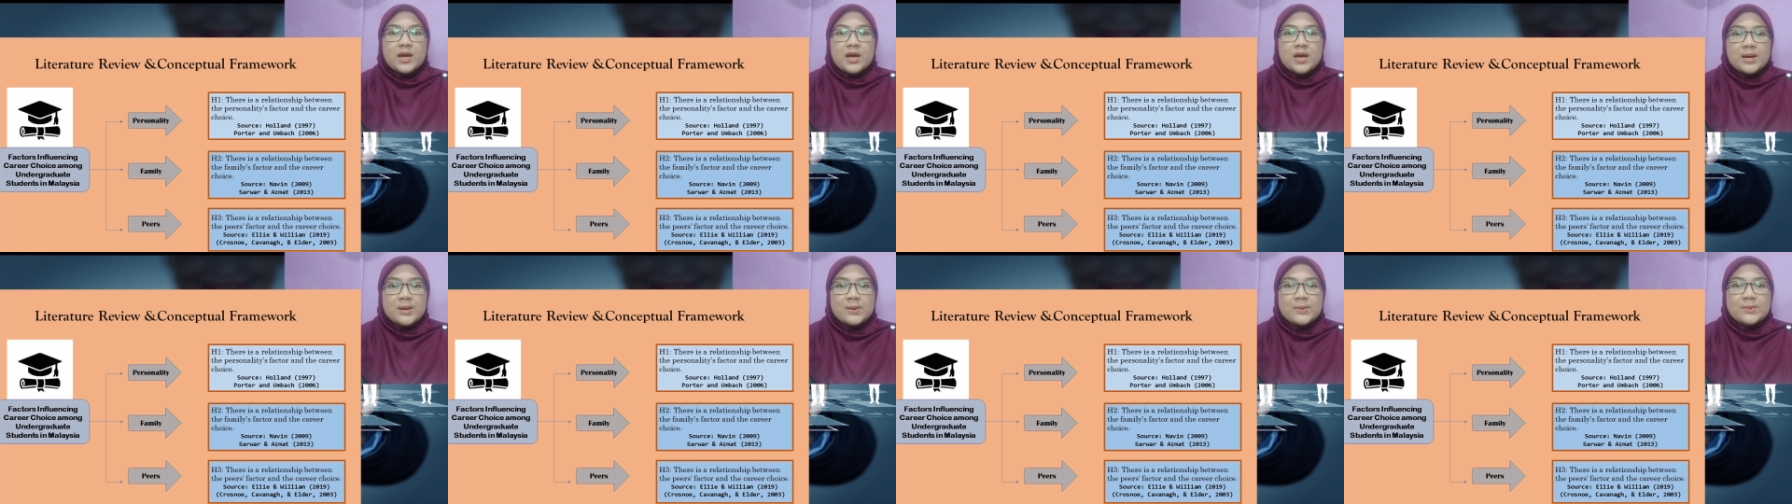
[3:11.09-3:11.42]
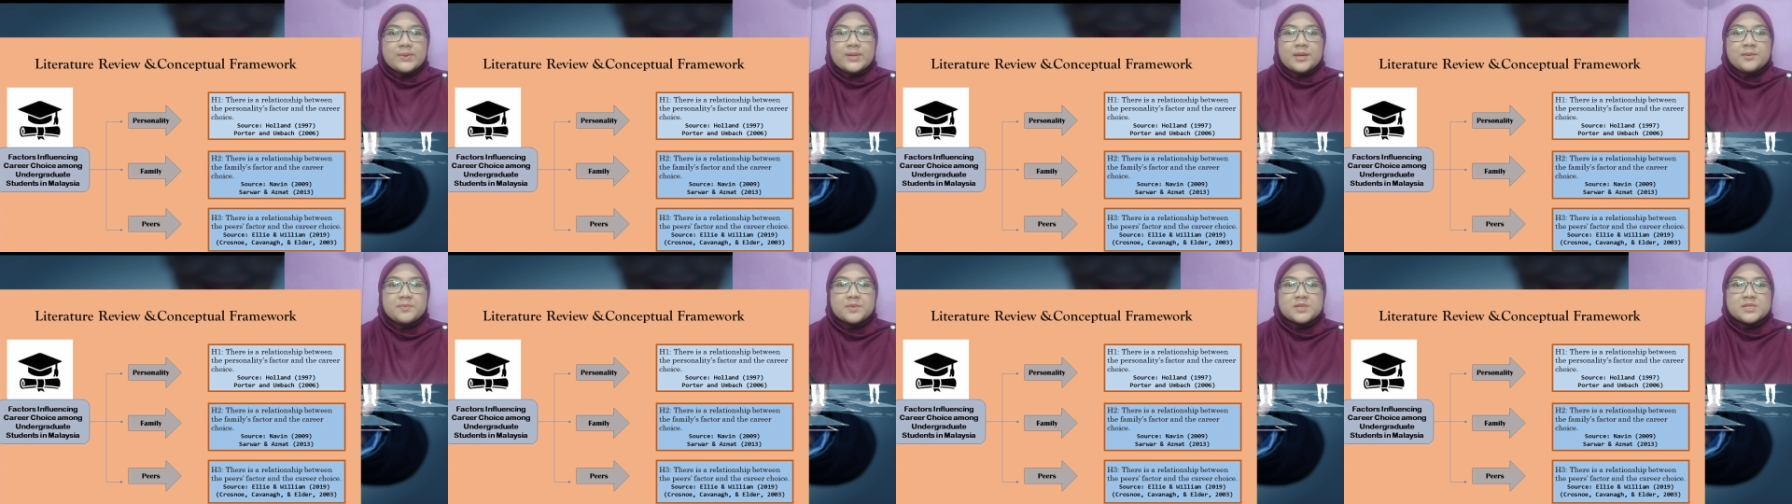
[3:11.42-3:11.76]
how
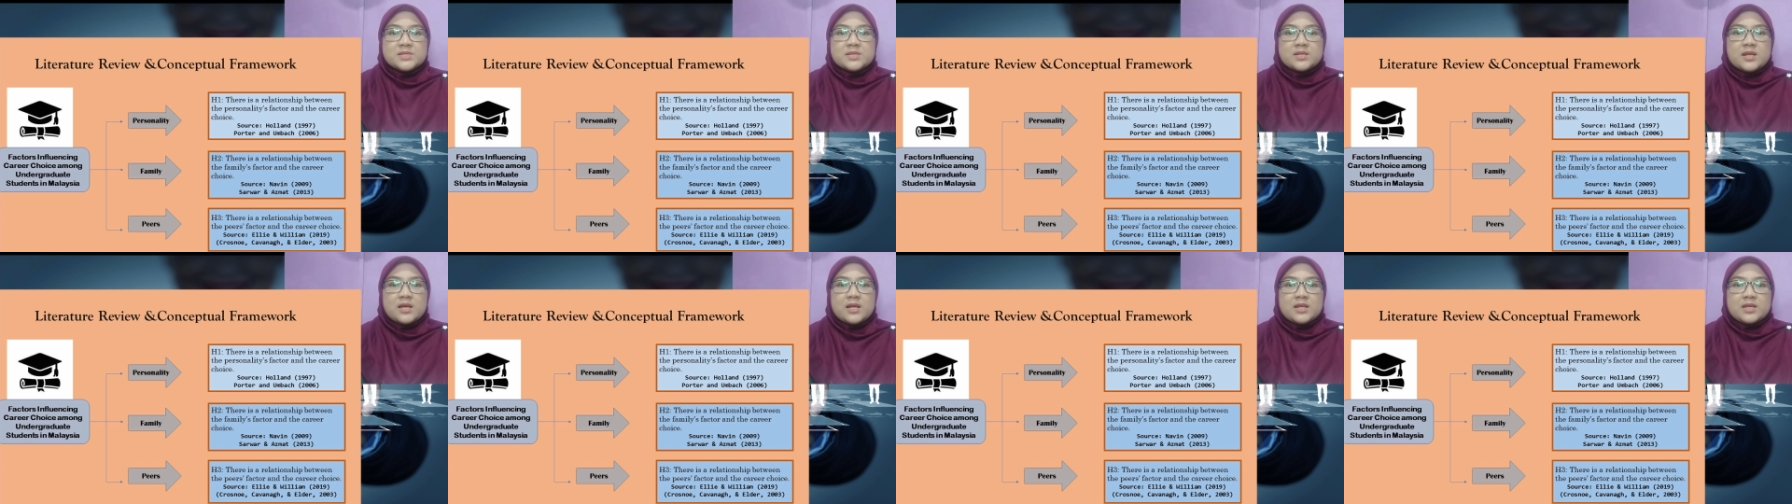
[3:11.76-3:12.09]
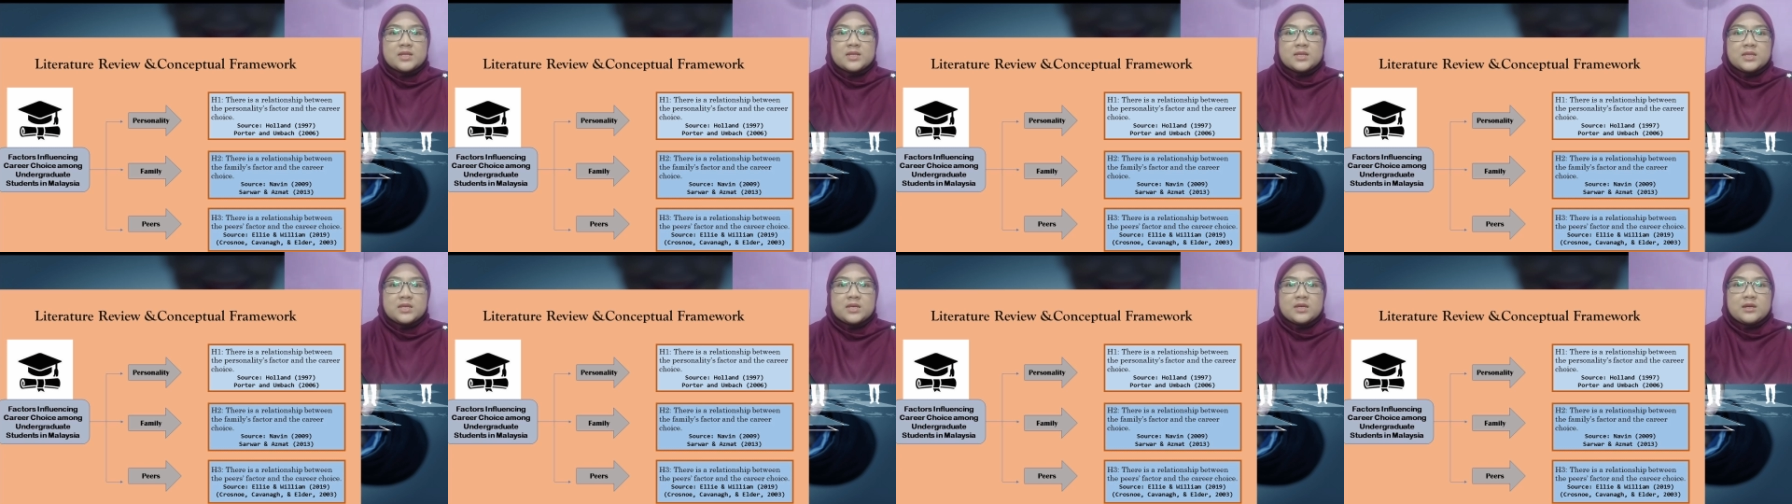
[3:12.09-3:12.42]
their
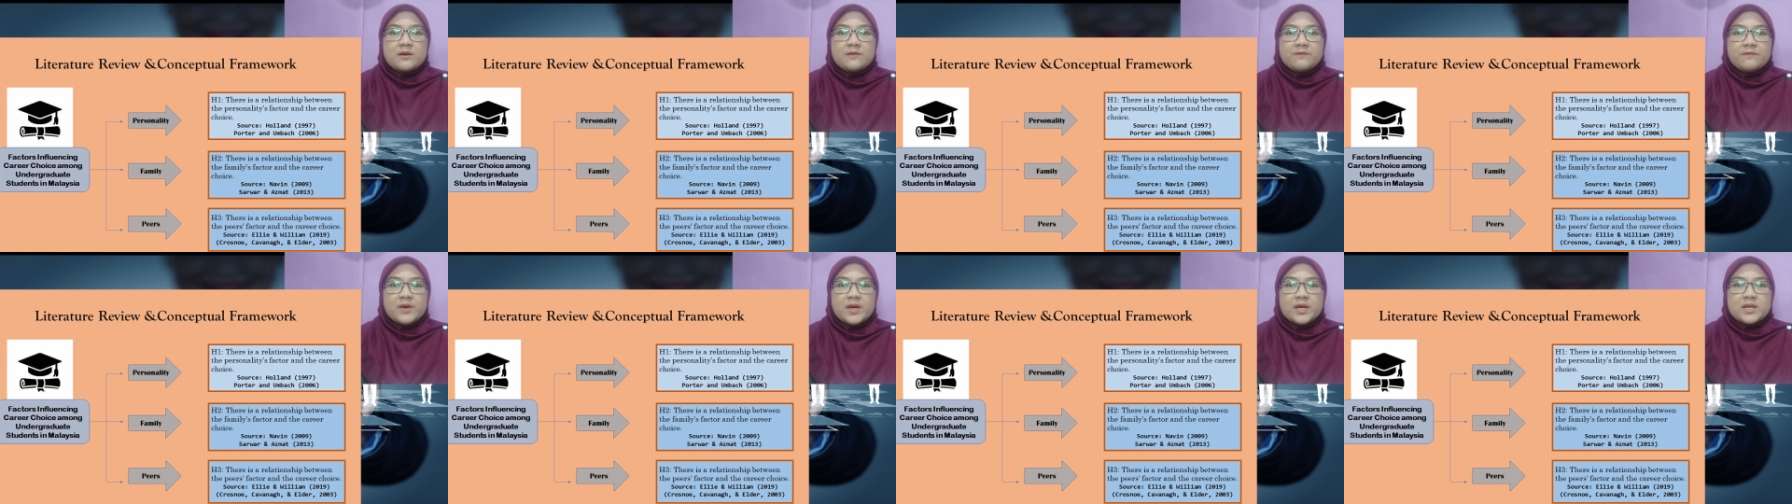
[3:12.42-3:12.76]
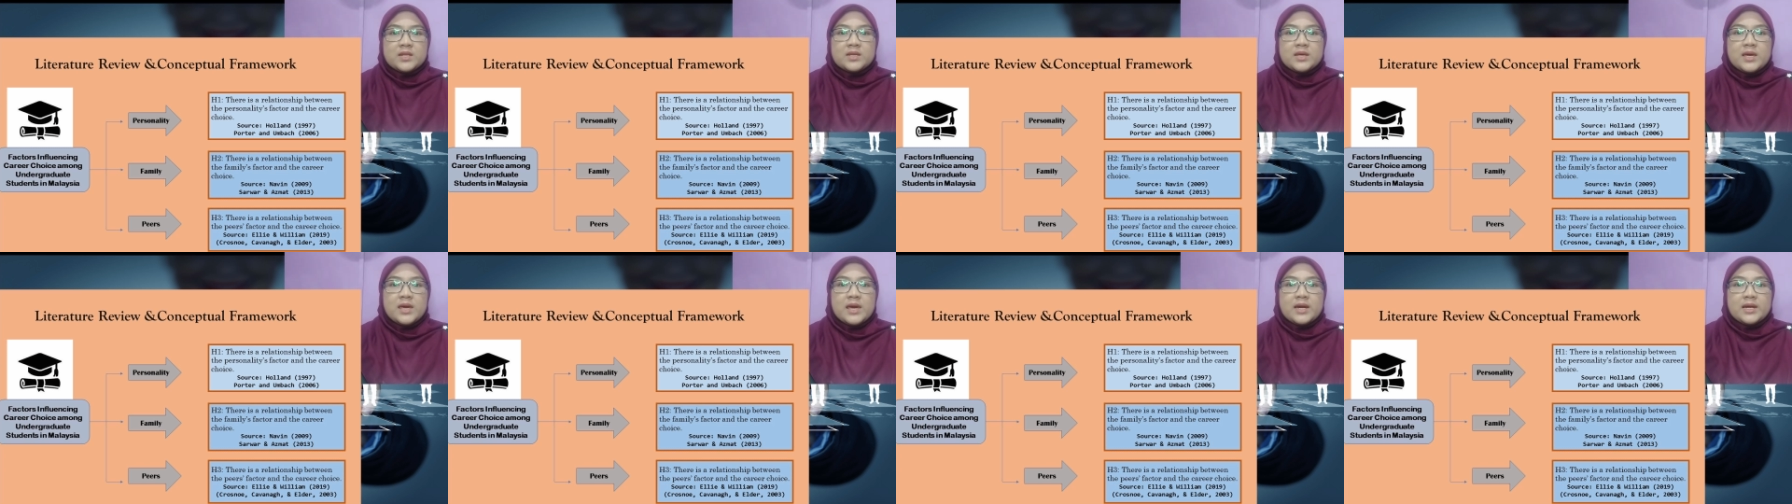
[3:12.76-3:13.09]
personality
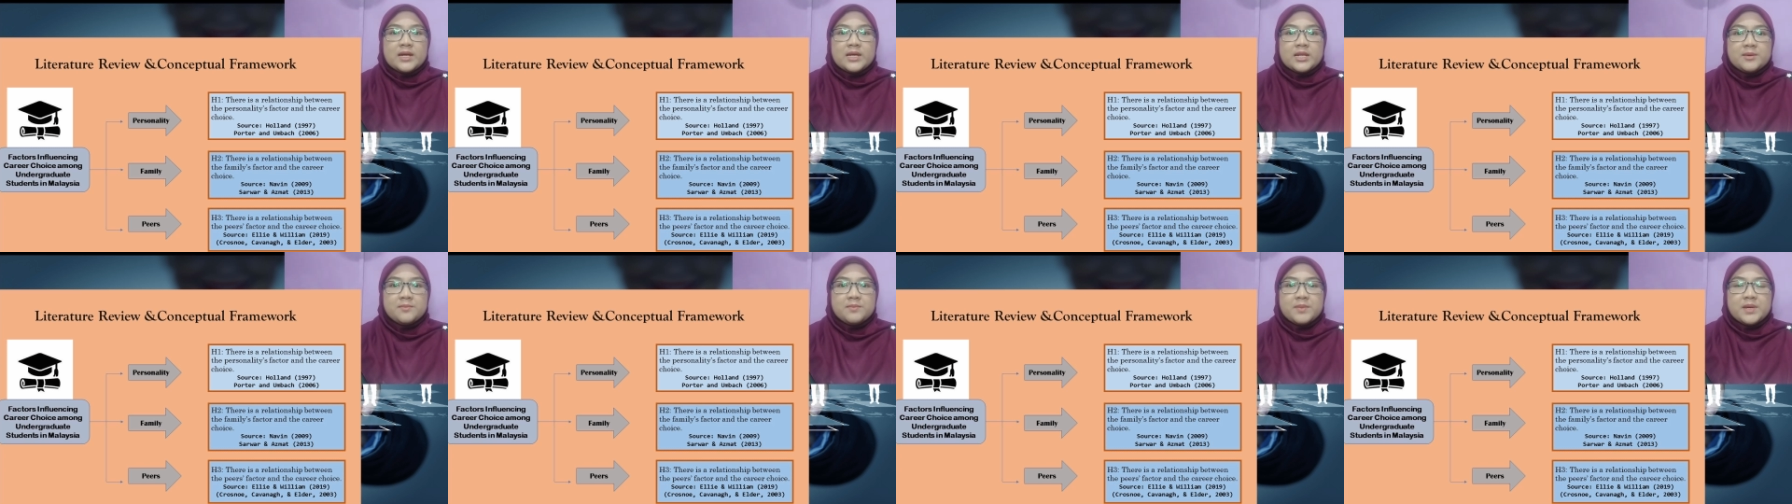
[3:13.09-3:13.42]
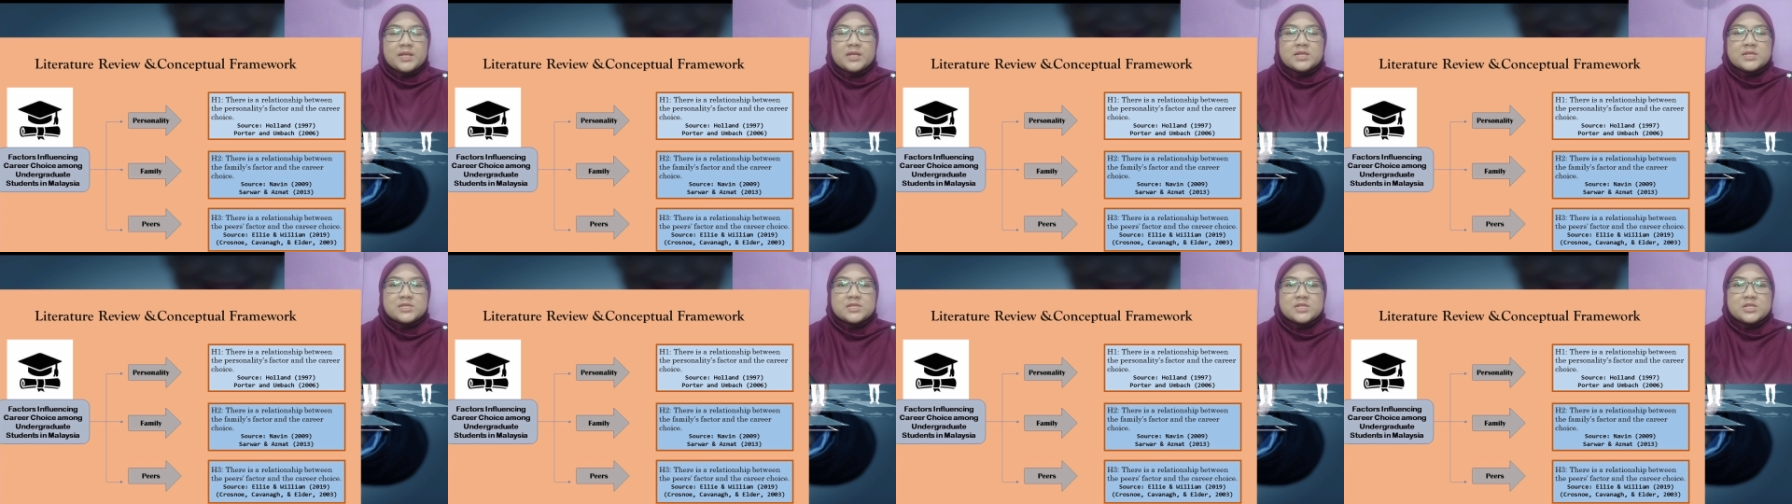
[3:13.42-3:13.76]
affect the
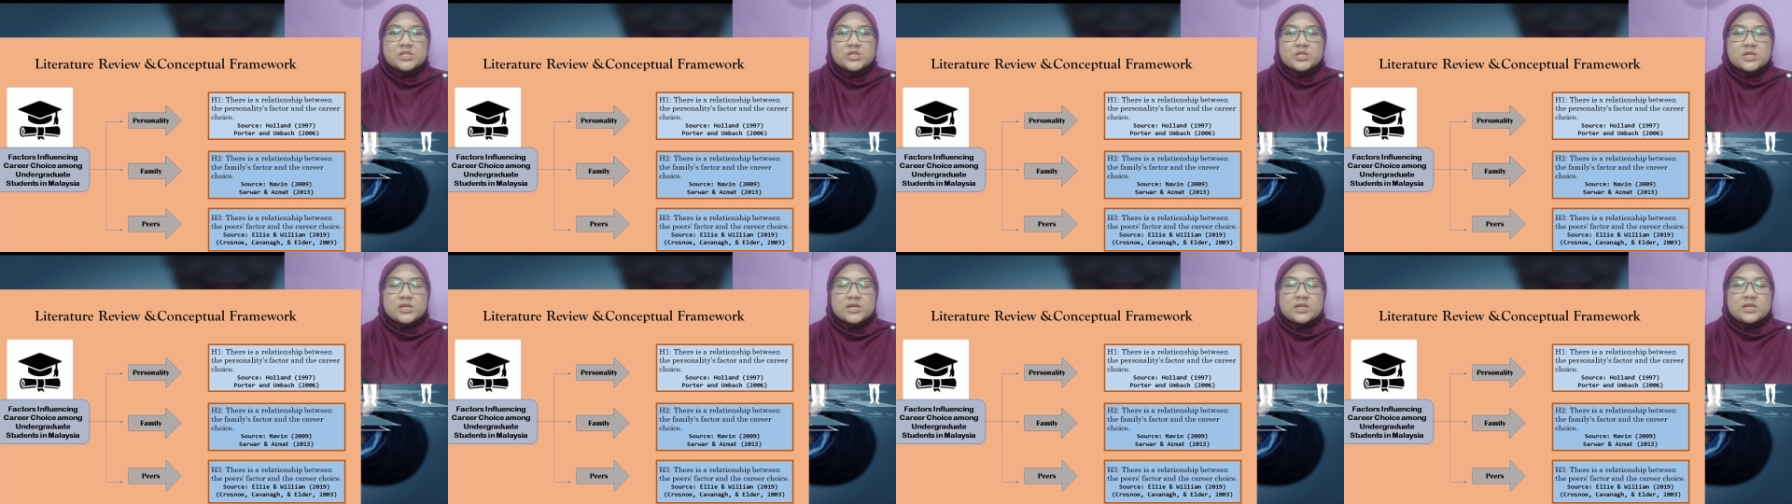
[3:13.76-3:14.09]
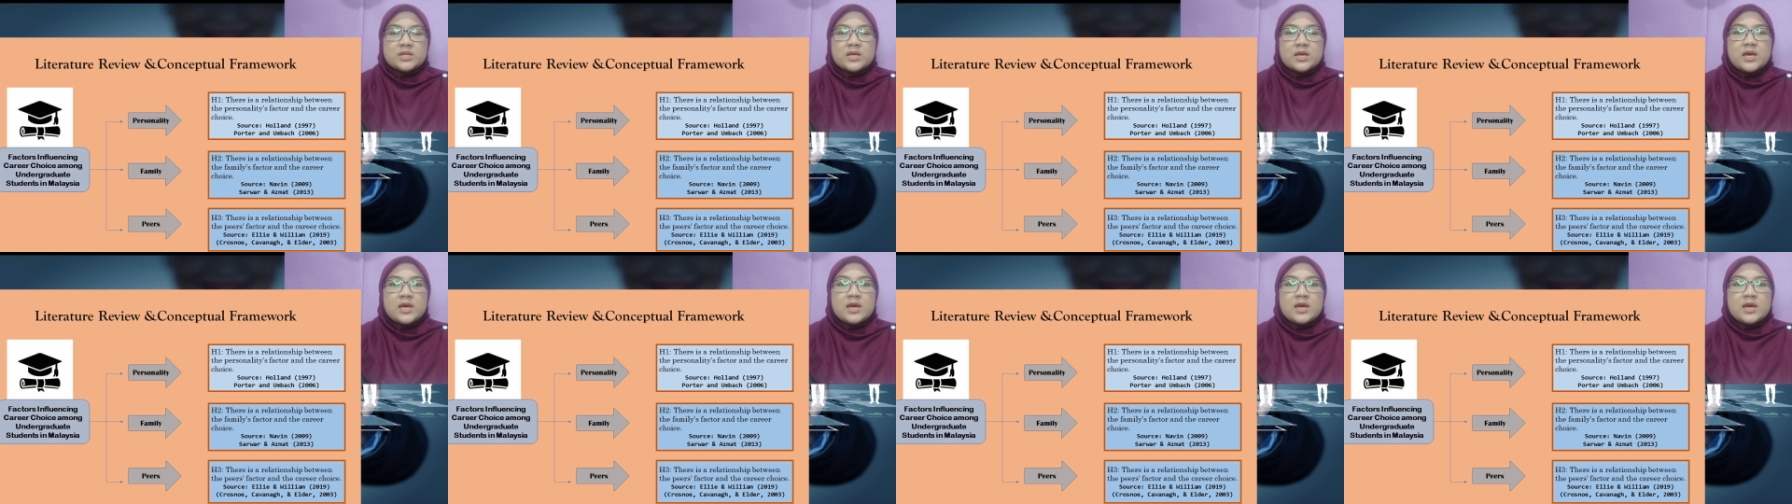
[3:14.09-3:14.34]
academic decision.